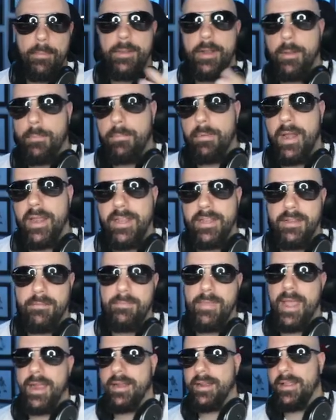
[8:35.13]
it up right in the
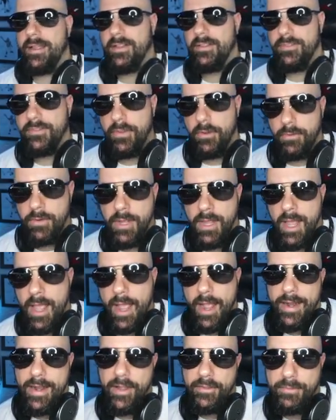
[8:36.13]
back of the end zone.
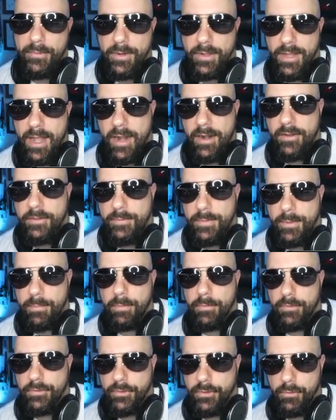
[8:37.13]
And that's what a lot of these
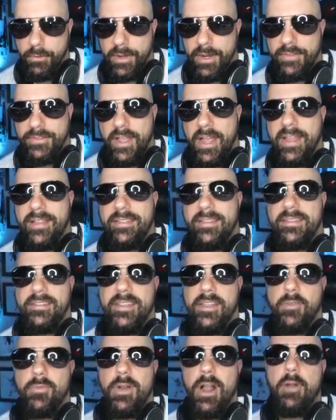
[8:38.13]
people are doing as I hit this
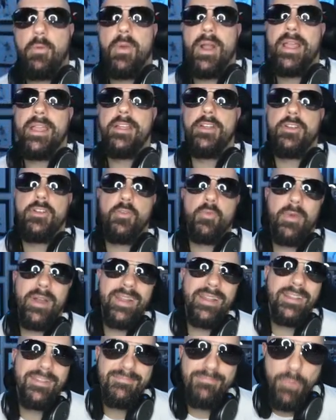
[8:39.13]
in route right here to
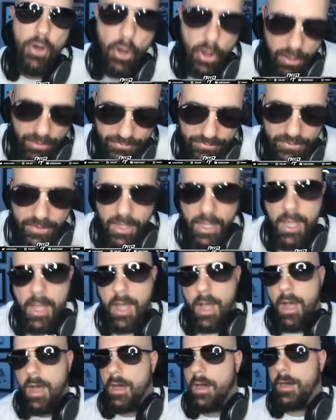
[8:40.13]
Randy Moss.
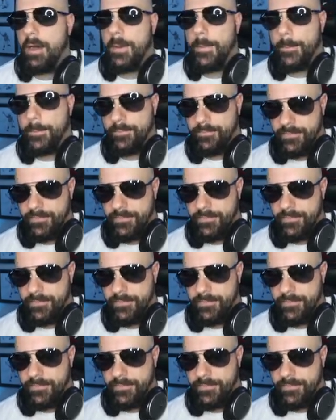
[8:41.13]
Um,